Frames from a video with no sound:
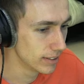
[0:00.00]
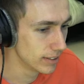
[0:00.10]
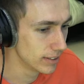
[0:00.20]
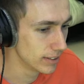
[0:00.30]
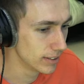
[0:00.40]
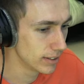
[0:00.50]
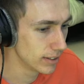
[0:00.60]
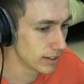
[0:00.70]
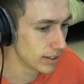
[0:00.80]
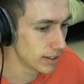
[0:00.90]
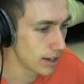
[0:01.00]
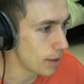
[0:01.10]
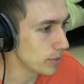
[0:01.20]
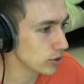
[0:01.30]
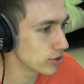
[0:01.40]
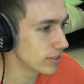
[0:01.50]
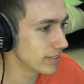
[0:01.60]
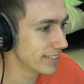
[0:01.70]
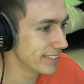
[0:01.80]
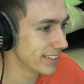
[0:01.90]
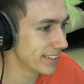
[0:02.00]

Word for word: Instant regret. This is gonna be so I'm embarrassing.